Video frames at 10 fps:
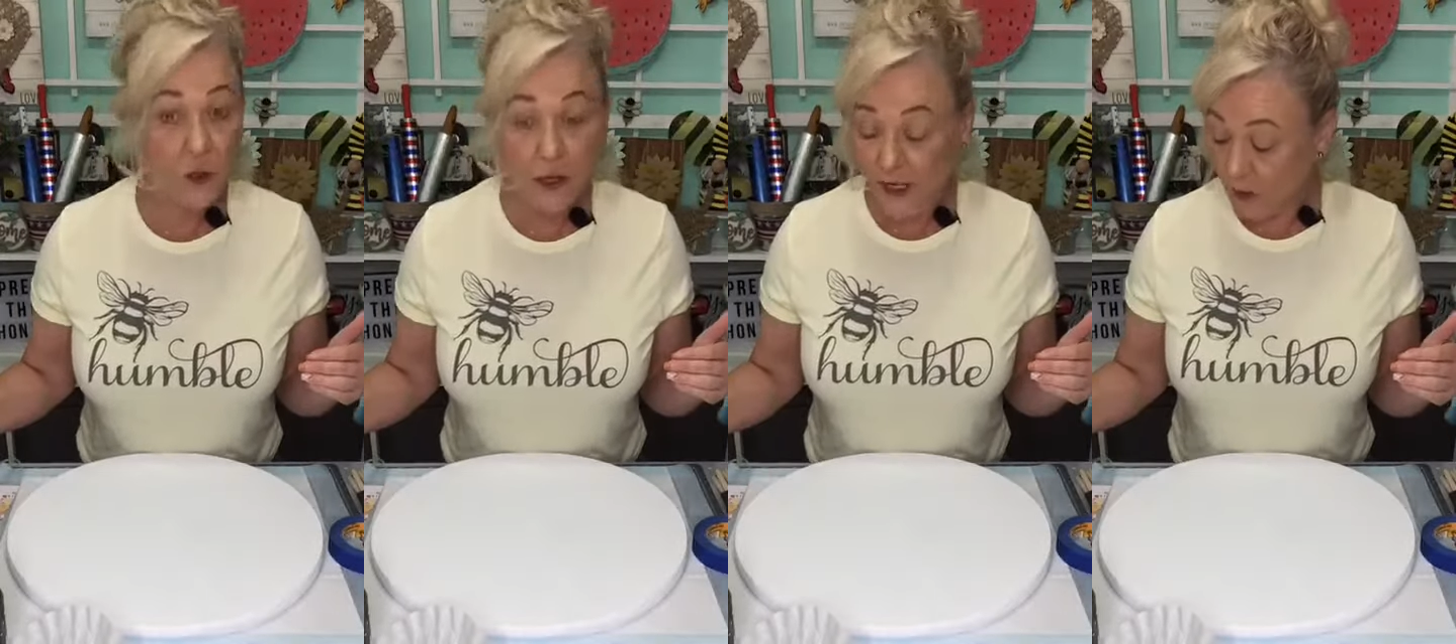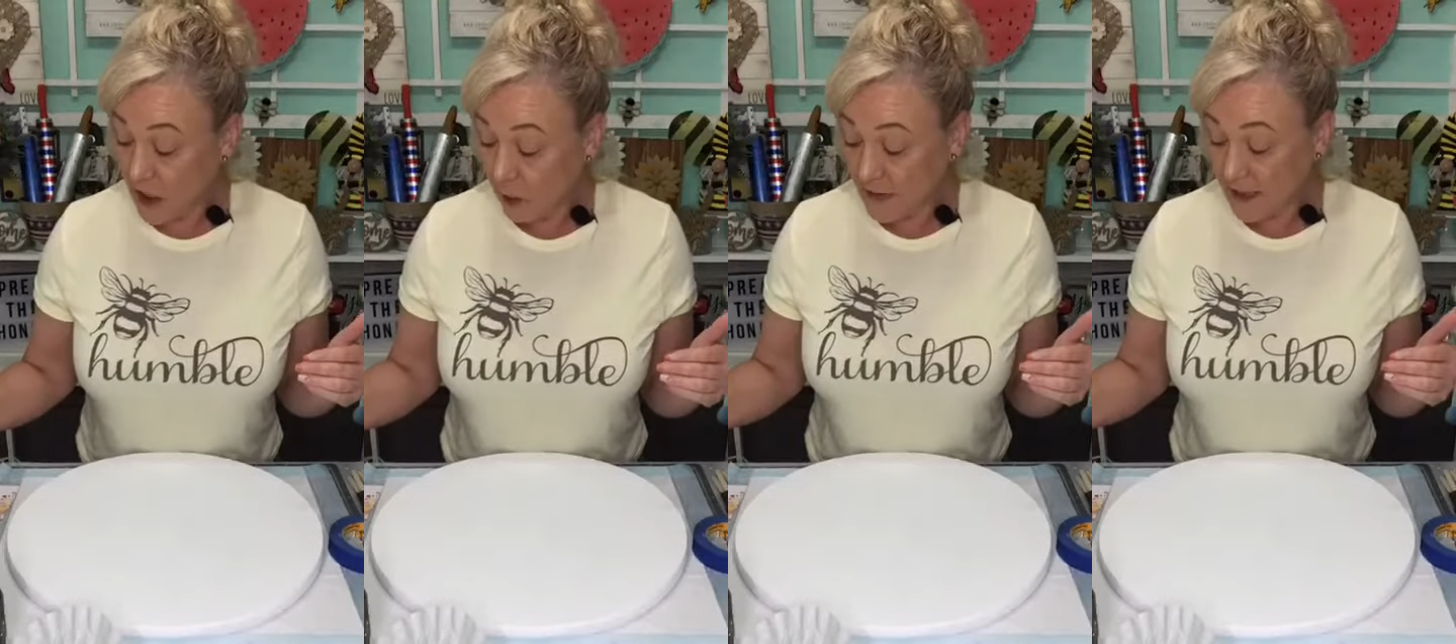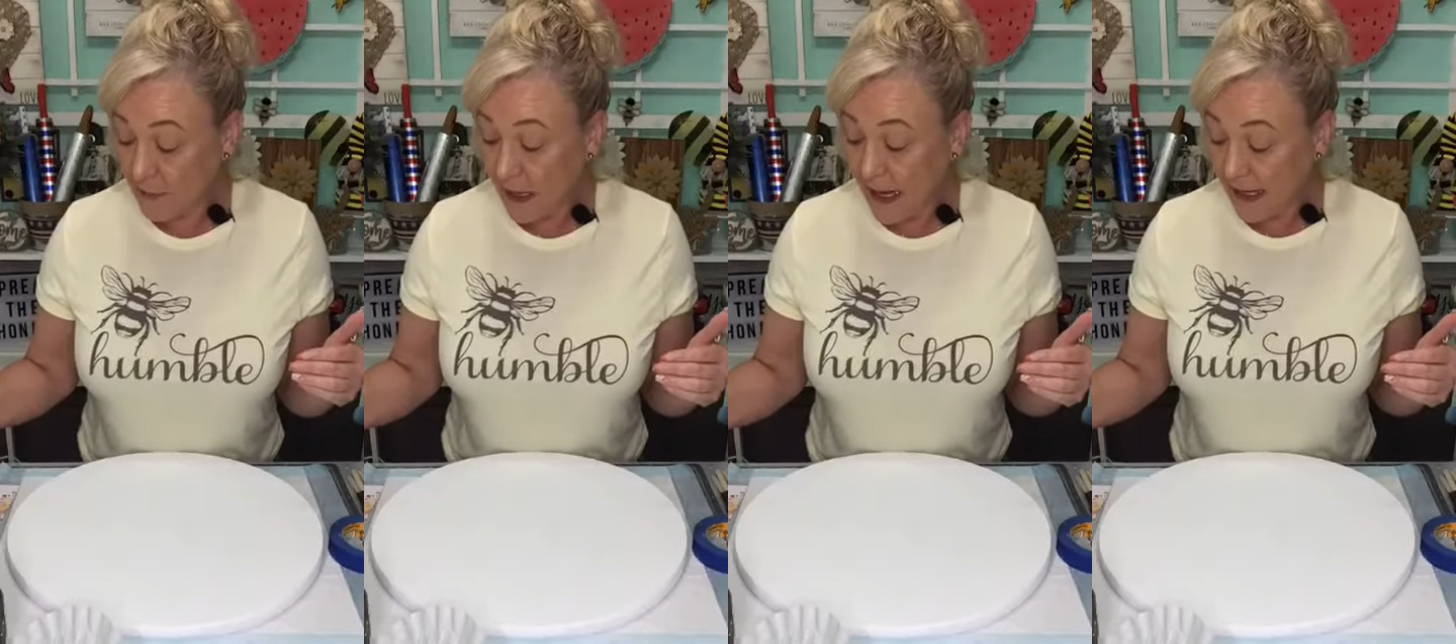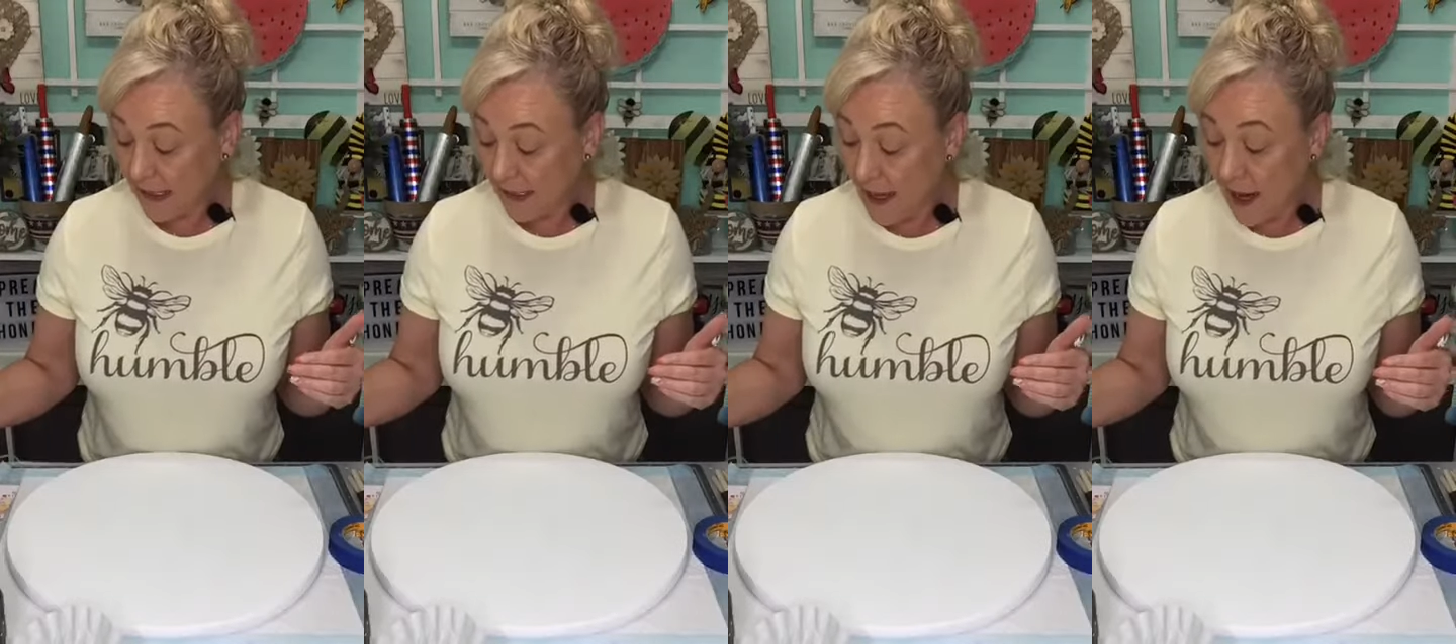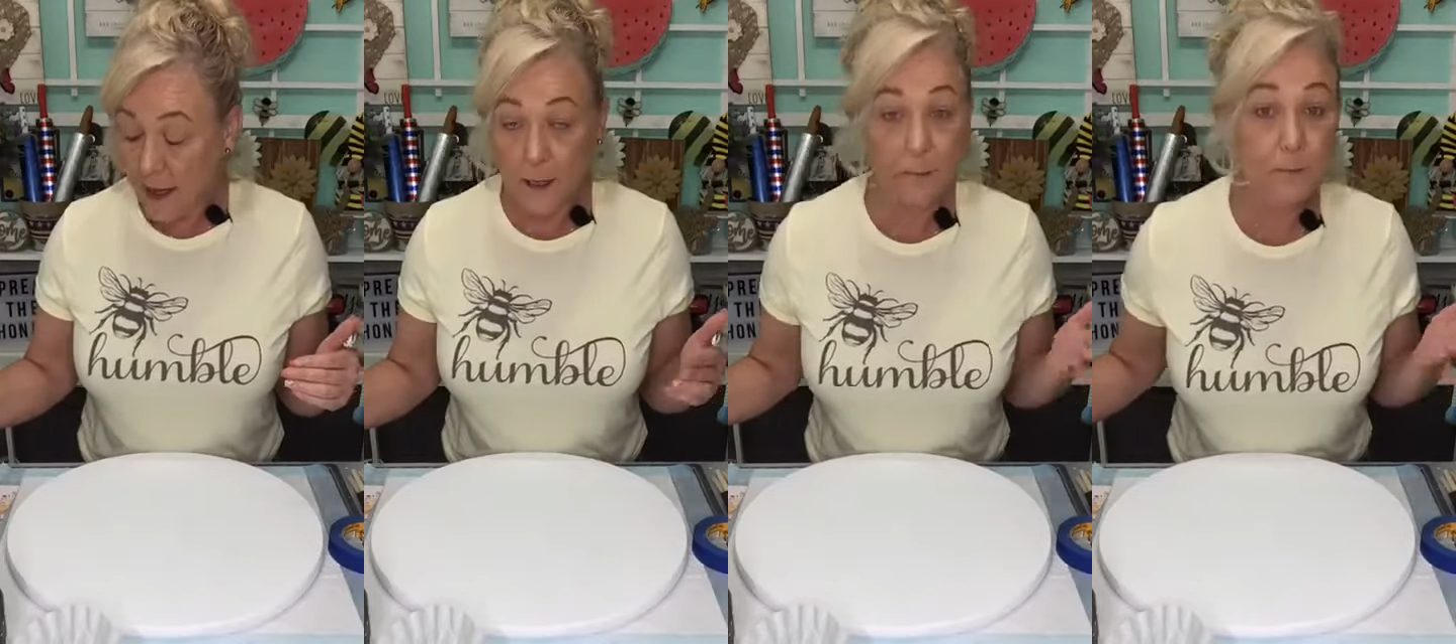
It was hosted by um,